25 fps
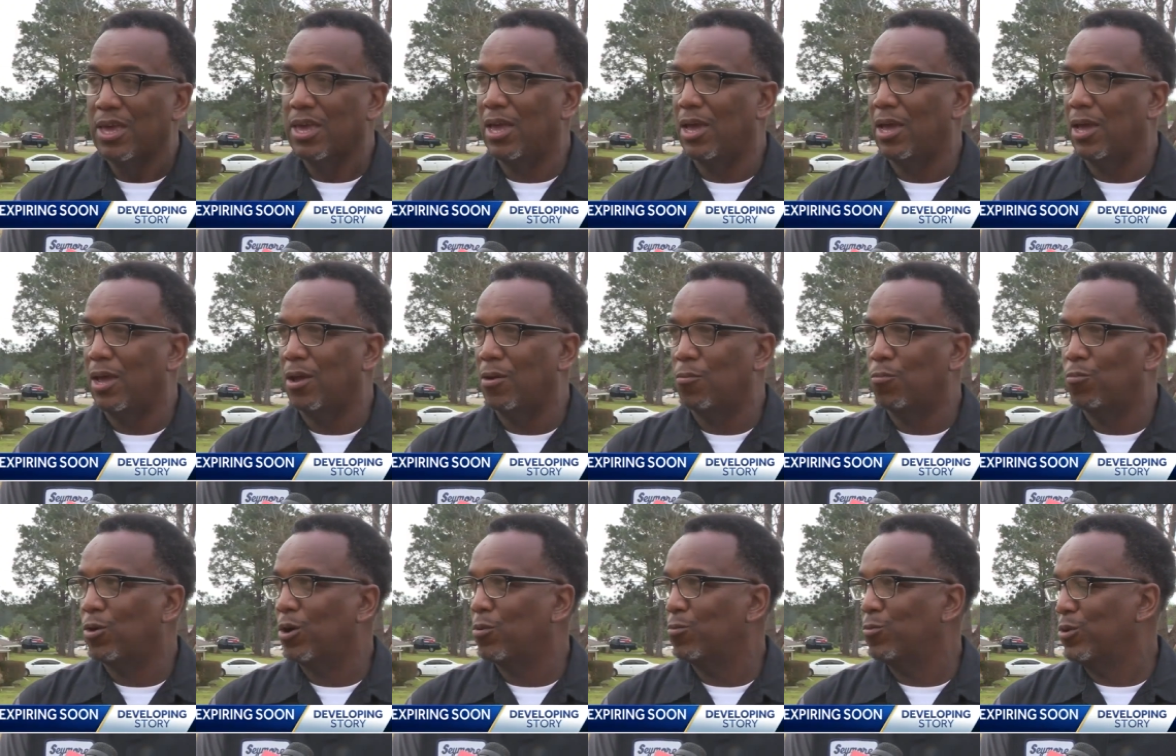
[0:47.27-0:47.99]

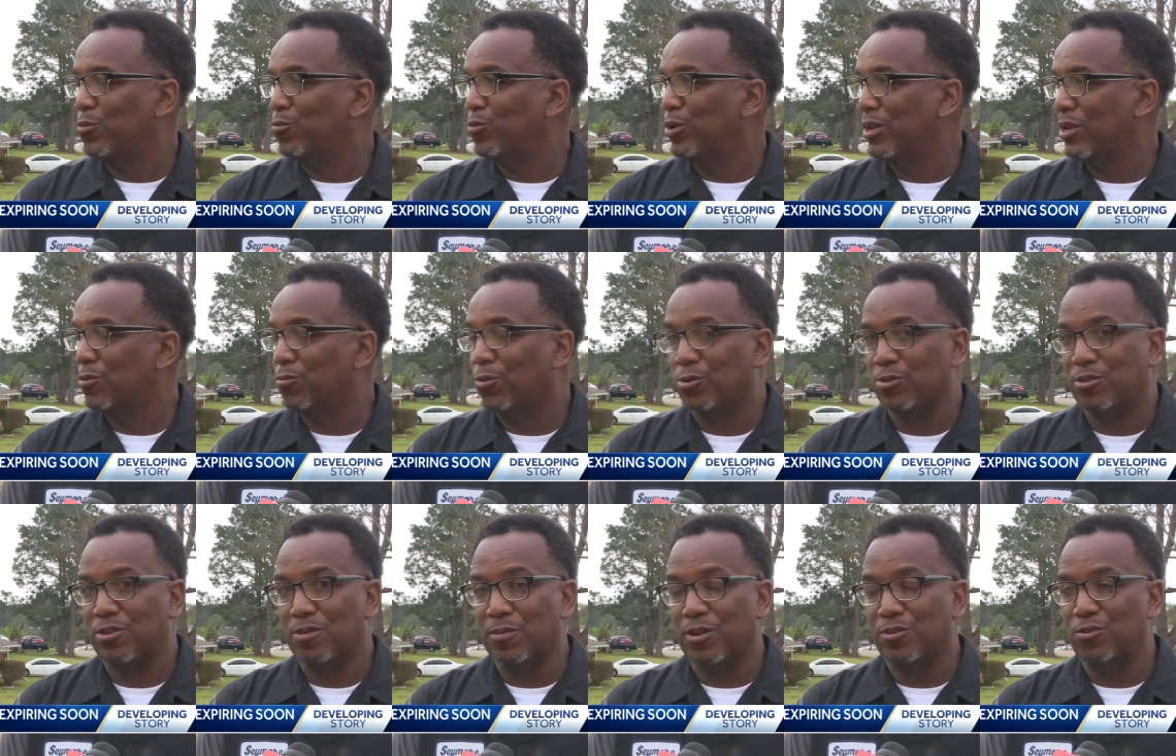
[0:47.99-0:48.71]
And what we really
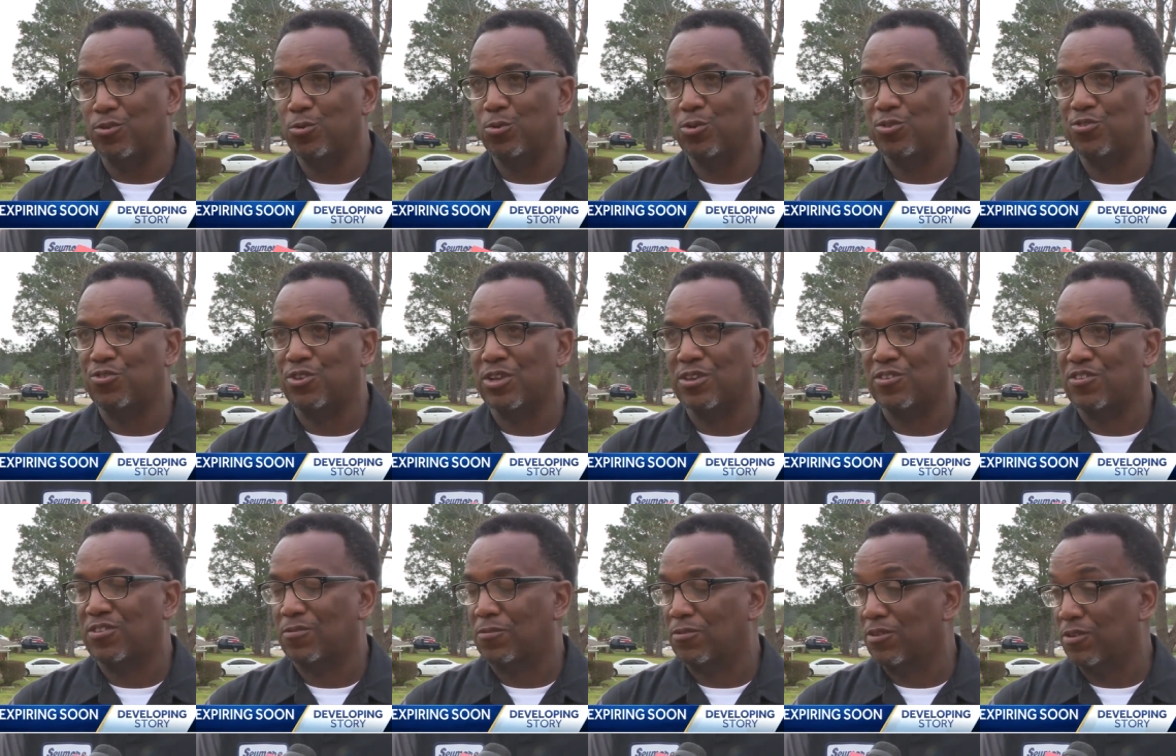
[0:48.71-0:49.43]
want them to do is
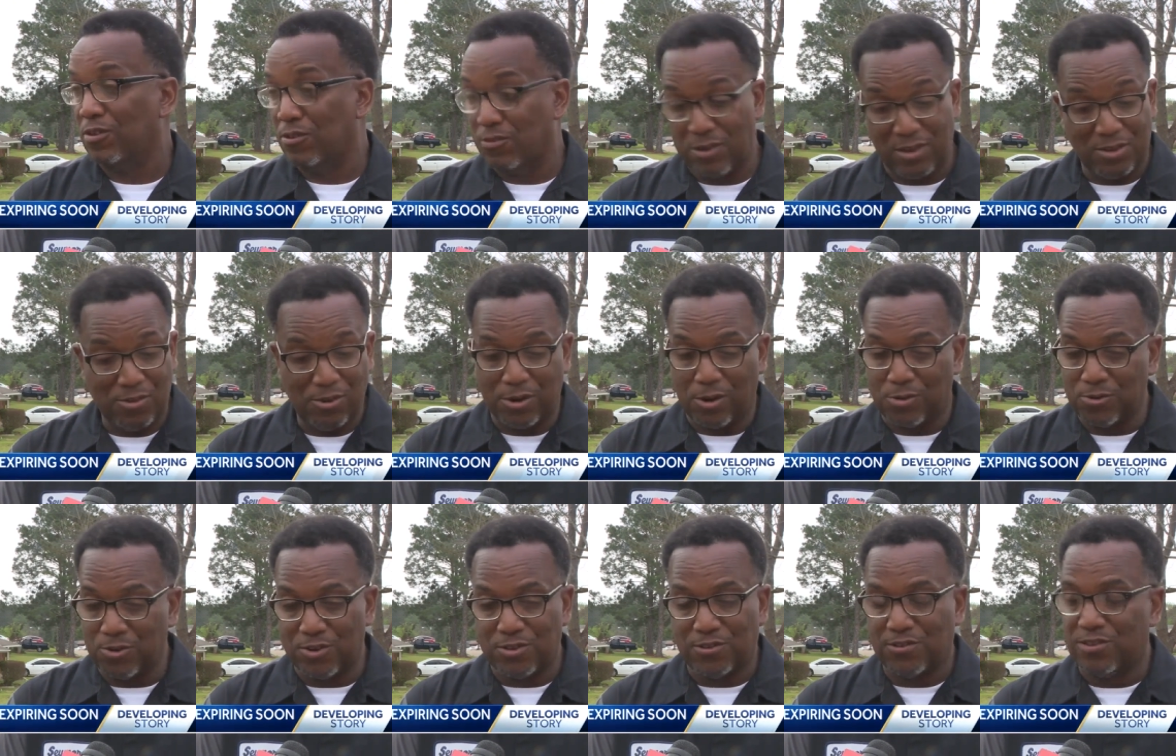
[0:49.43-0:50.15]
just, you
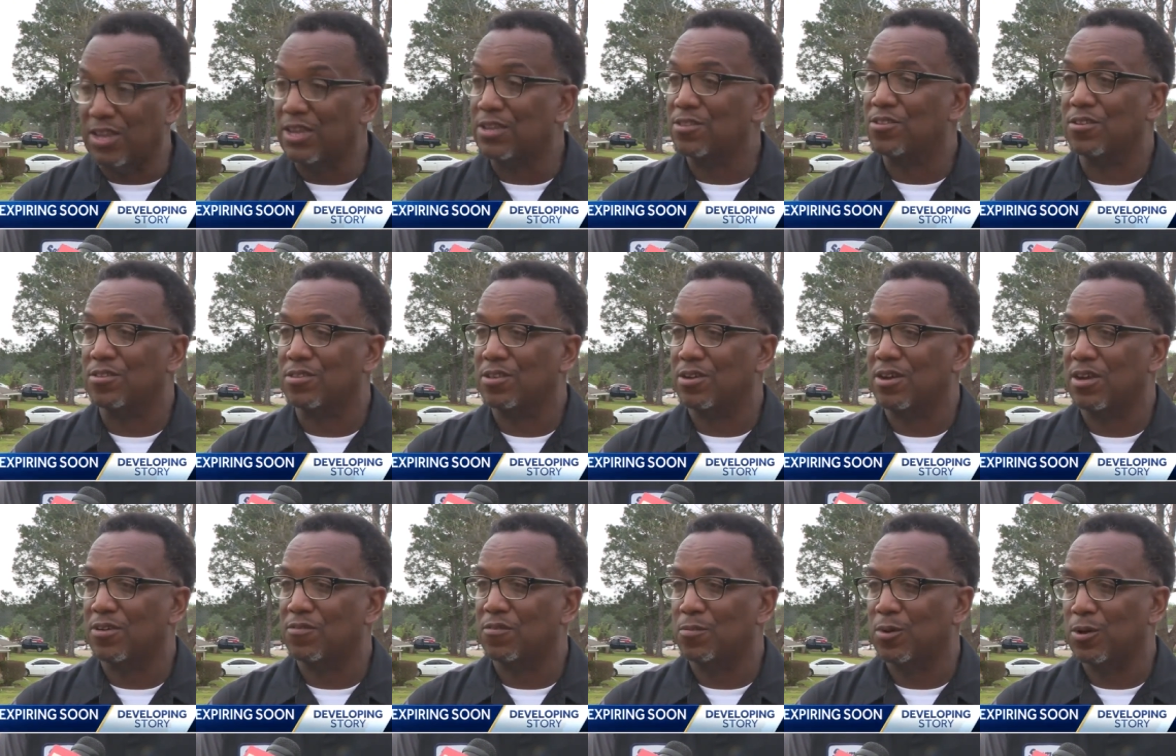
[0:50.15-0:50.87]
know, just stick to
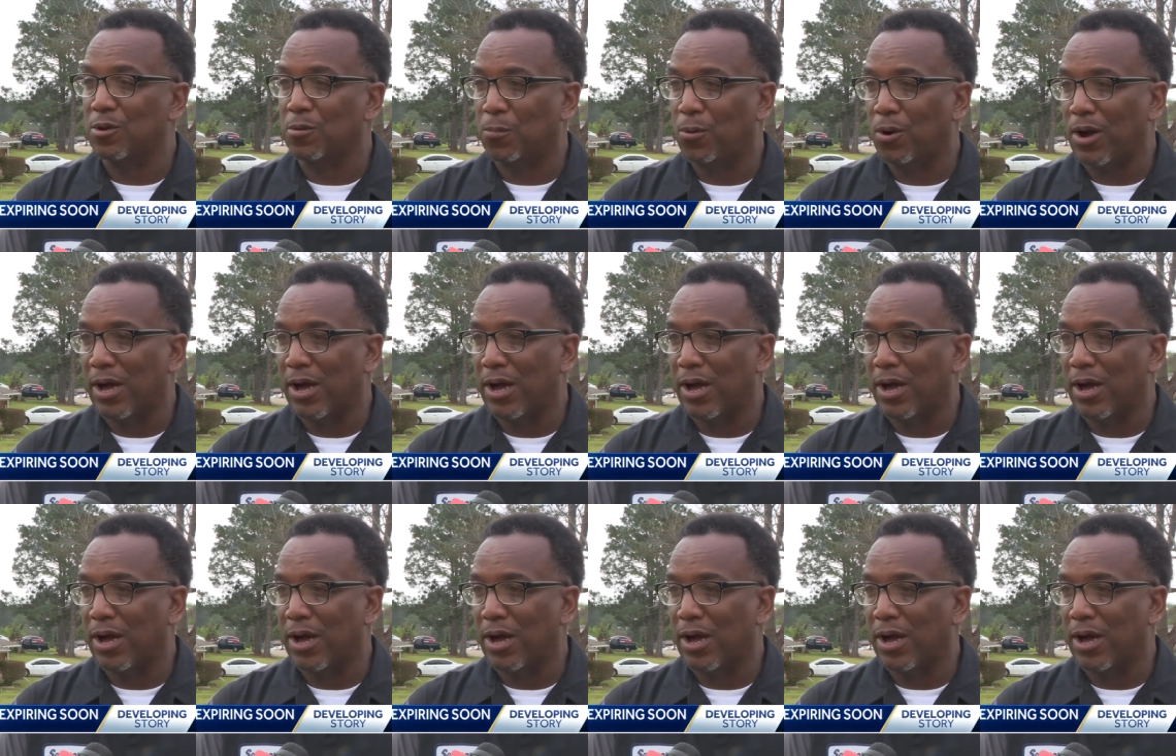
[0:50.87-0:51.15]
the governmental